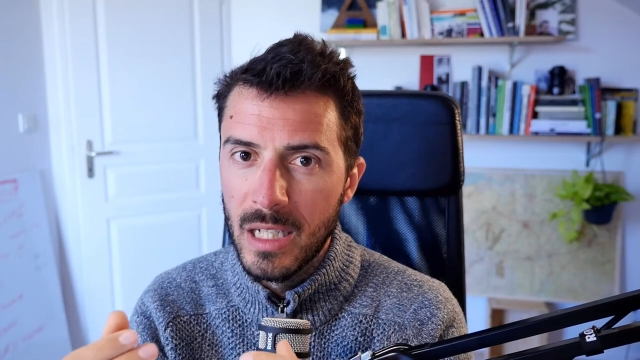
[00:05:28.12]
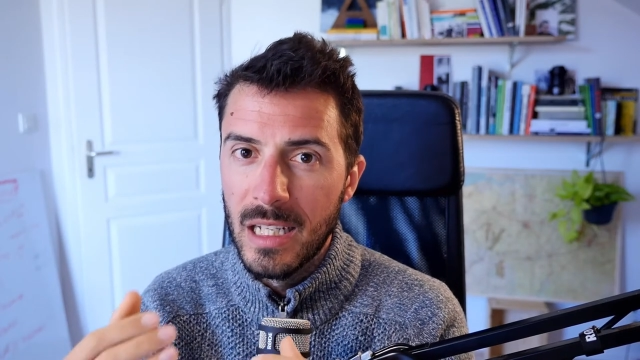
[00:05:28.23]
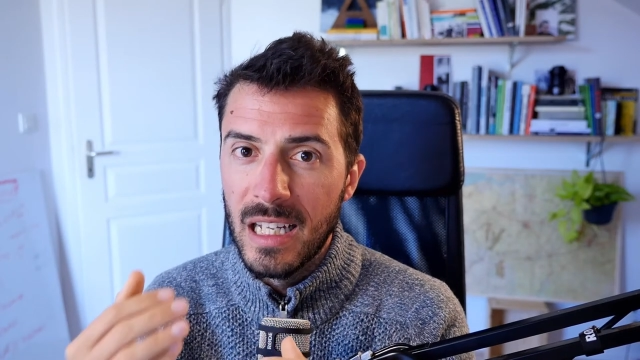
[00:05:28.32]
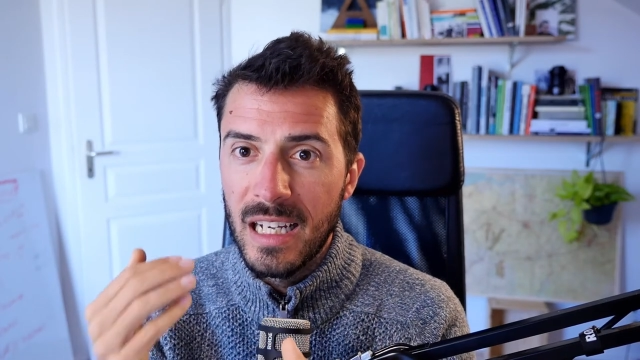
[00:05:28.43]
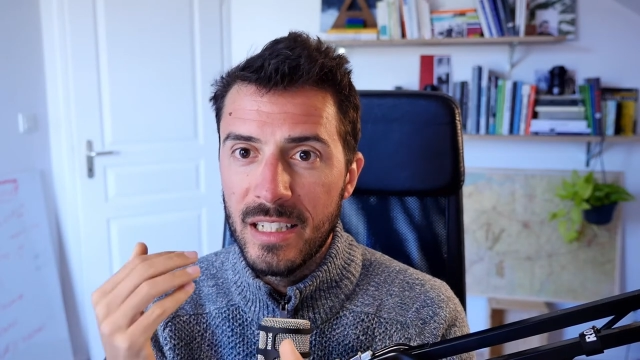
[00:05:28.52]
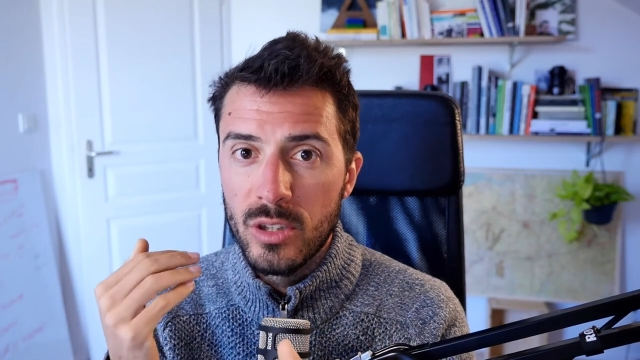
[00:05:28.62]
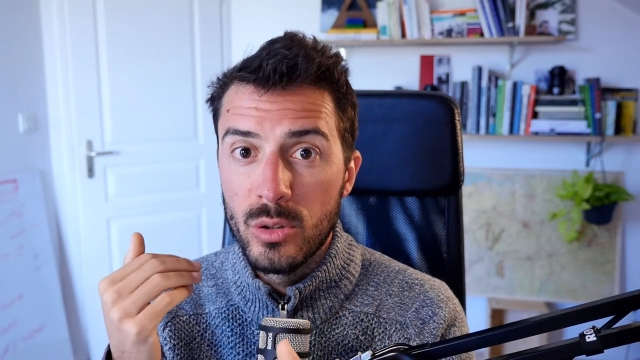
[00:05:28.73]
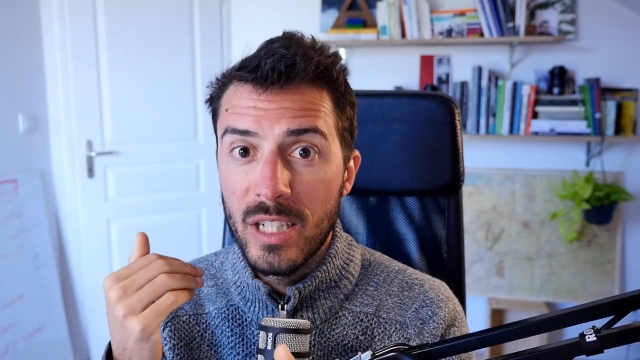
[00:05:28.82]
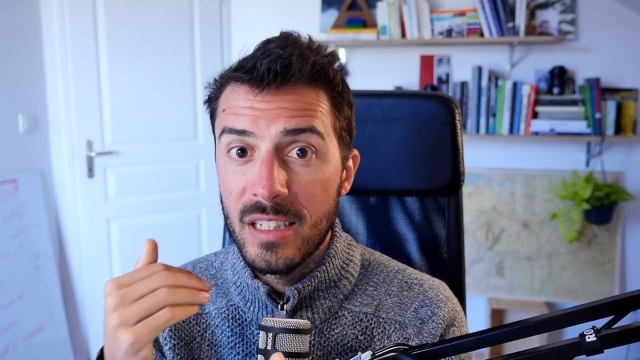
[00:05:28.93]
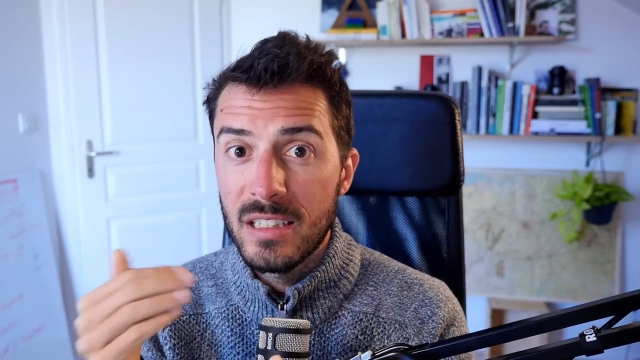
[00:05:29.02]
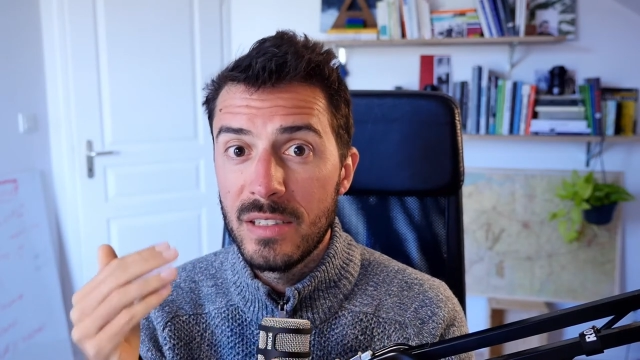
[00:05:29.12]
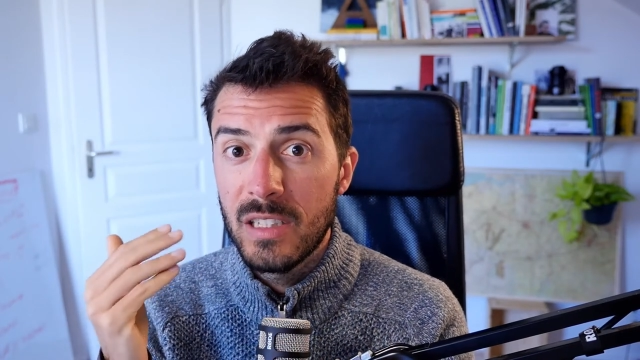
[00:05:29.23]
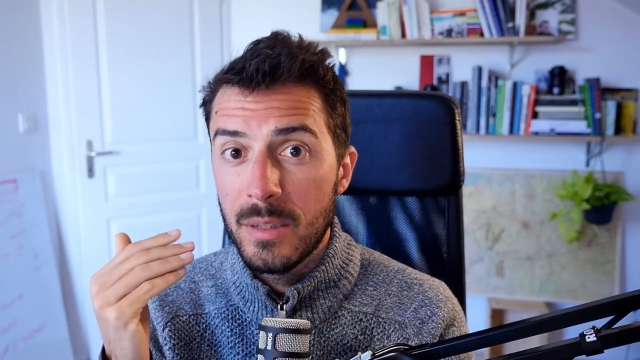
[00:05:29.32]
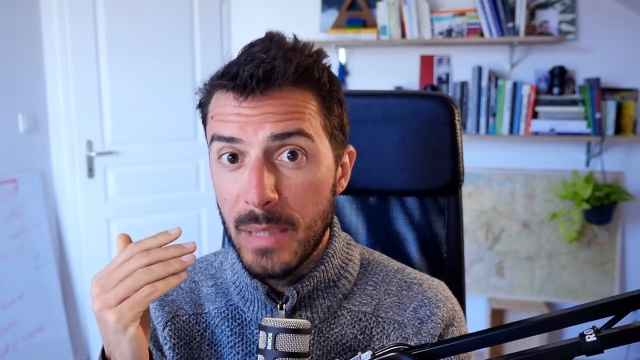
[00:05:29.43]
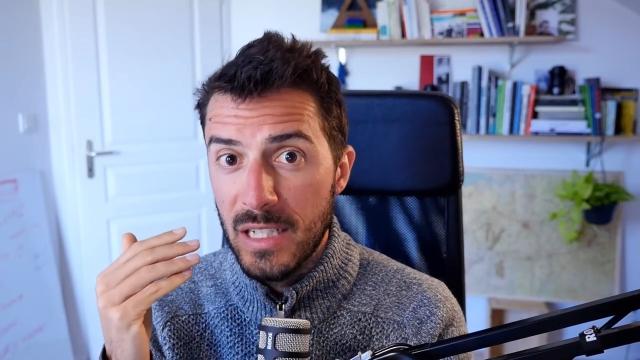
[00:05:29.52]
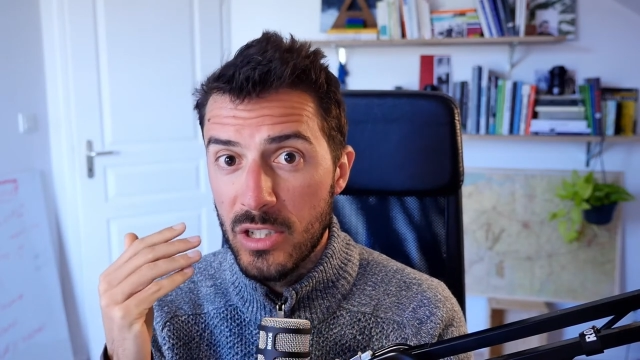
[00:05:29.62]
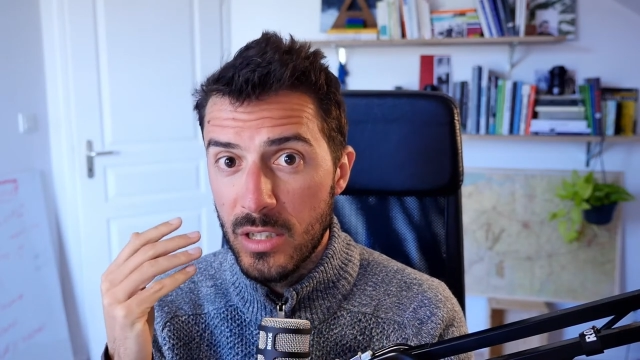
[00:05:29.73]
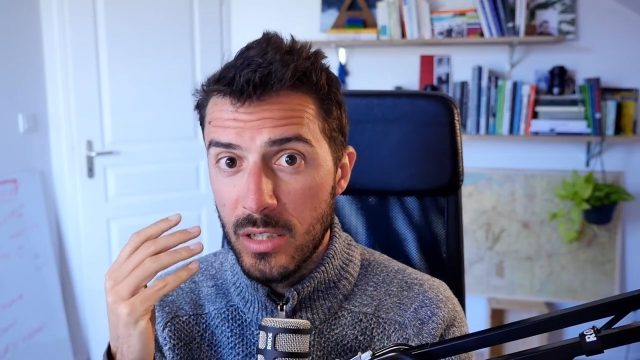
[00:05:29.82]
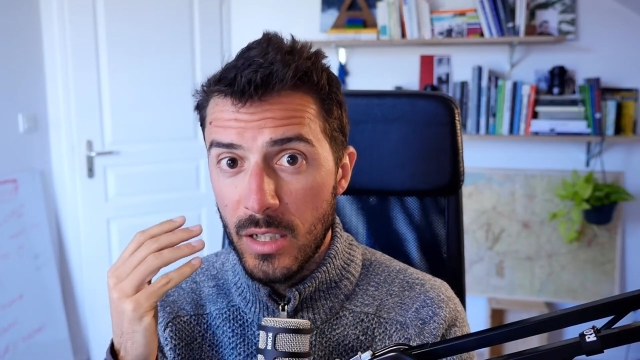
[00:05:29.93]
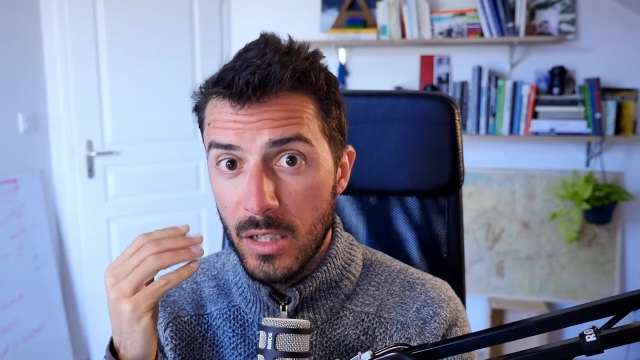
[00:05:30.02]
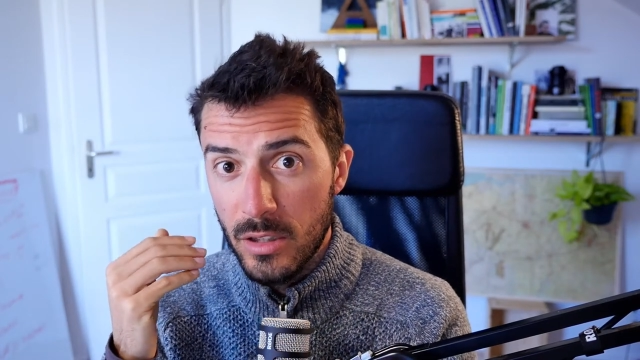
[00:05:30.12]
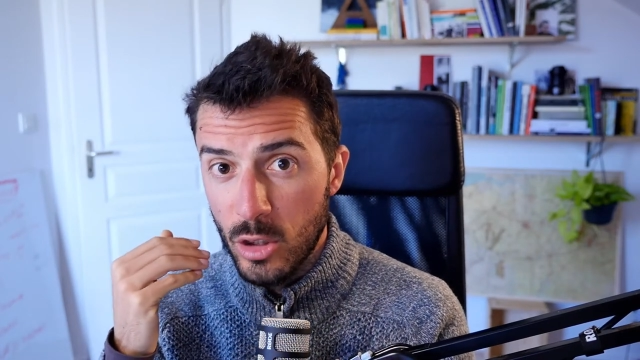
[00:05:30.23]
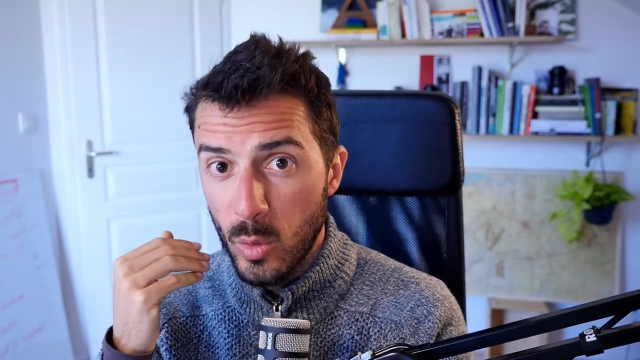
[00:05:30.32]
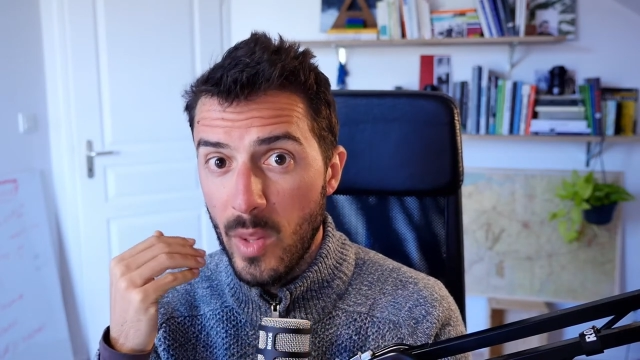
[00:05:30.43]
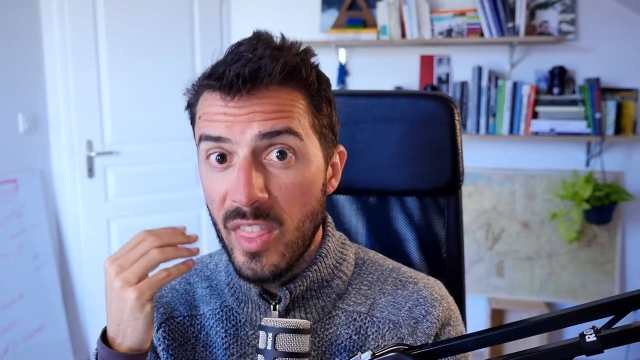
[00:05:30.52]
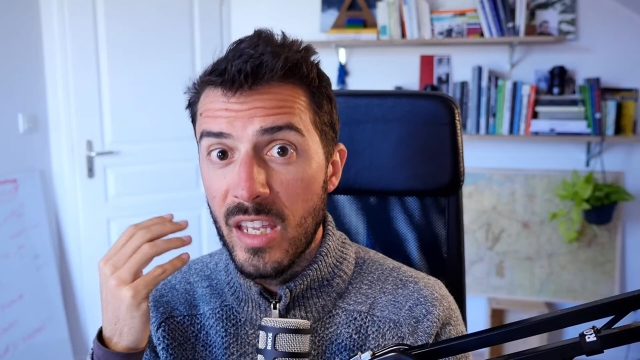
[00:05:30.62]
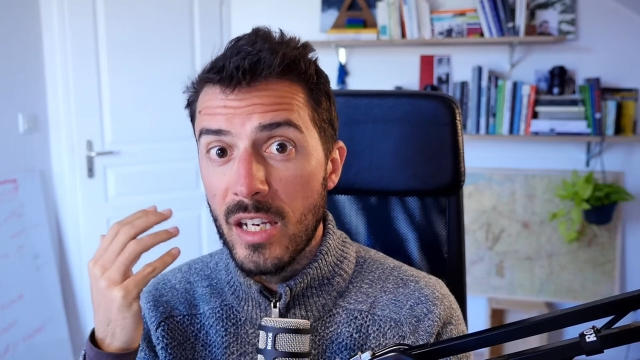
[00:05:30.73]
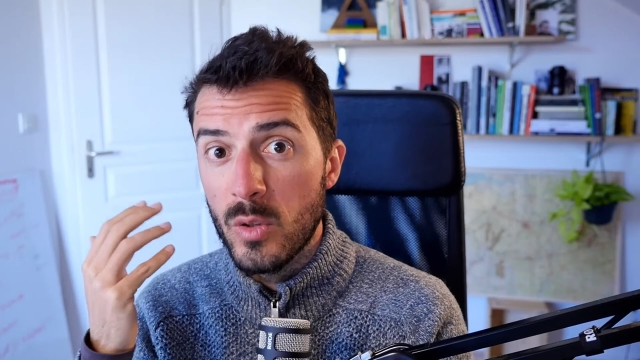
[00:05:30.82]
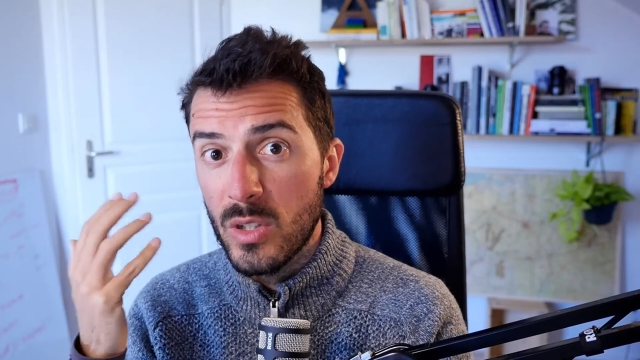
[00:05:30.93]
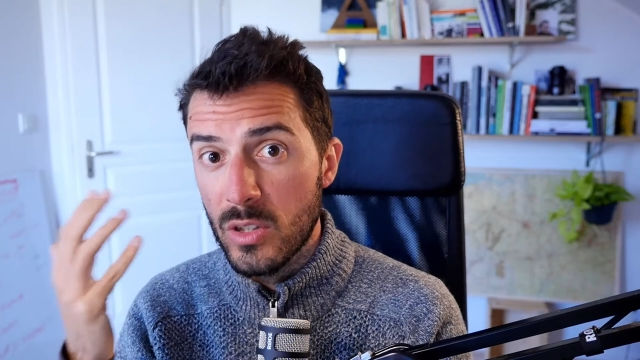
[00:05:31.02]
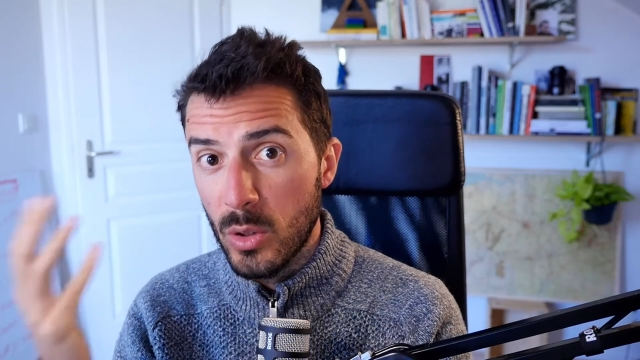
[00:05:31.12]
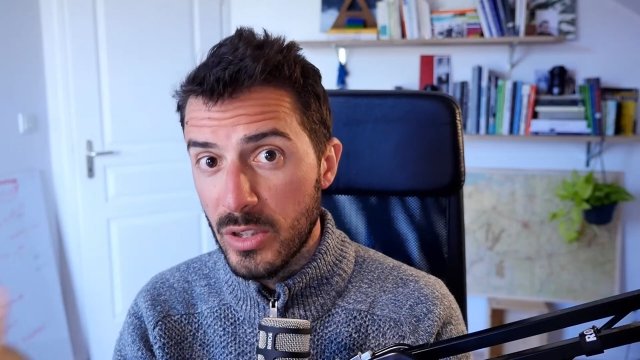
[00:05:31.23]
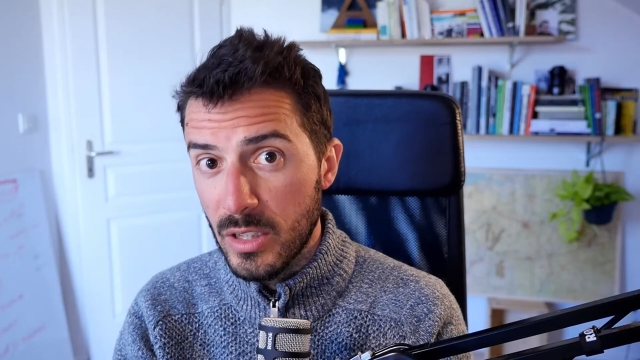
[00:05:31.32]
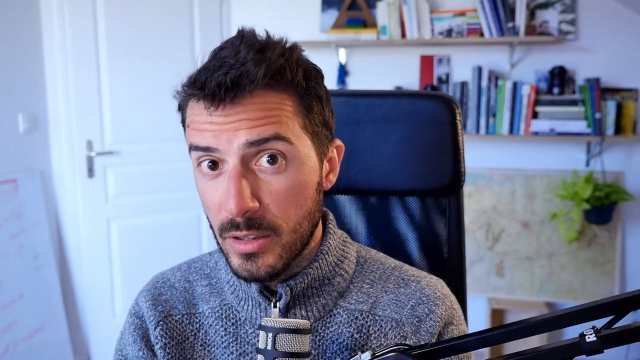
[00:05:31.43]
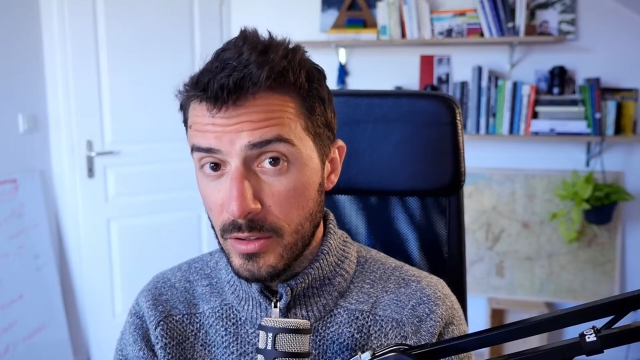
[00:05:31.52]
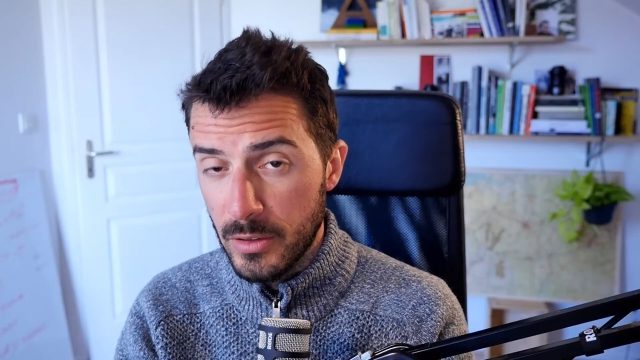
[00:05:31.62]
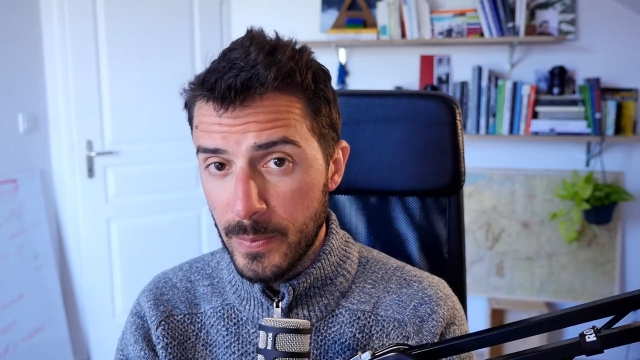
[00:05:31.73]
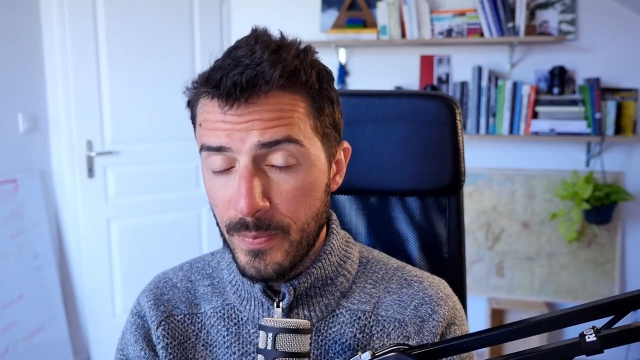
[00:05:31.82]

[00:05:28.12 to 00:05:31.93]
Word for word: and you can't even imagine you know what the end result is